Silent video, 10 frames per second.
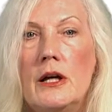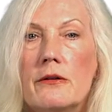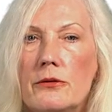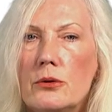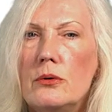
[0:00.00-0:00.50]

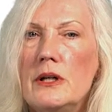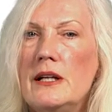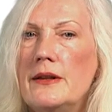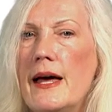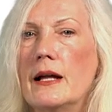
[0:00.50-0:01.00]
if you
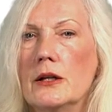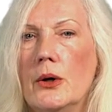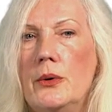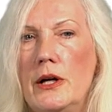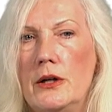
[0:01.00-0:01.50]
need that
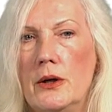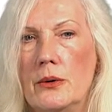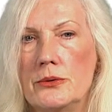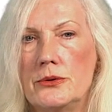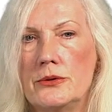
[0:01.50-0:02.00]
loading
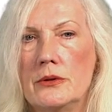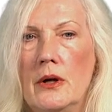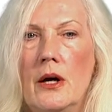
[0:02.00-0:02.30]
dose,